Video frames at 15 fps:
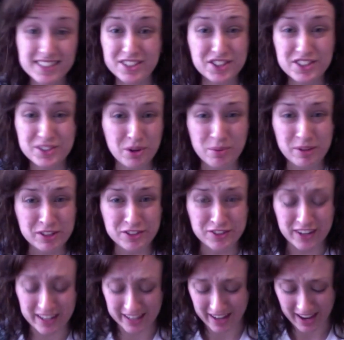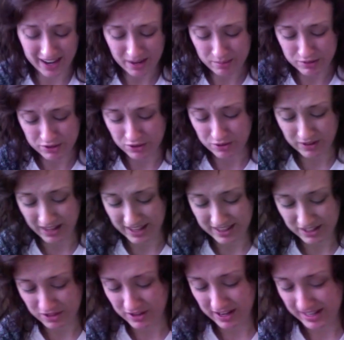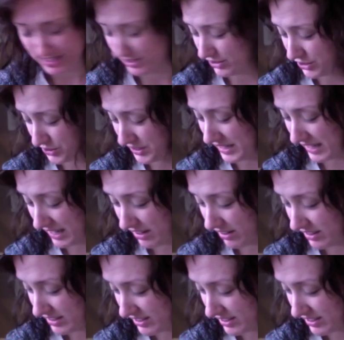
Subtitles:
just so much fun. I am so glad that you guys are joining in on this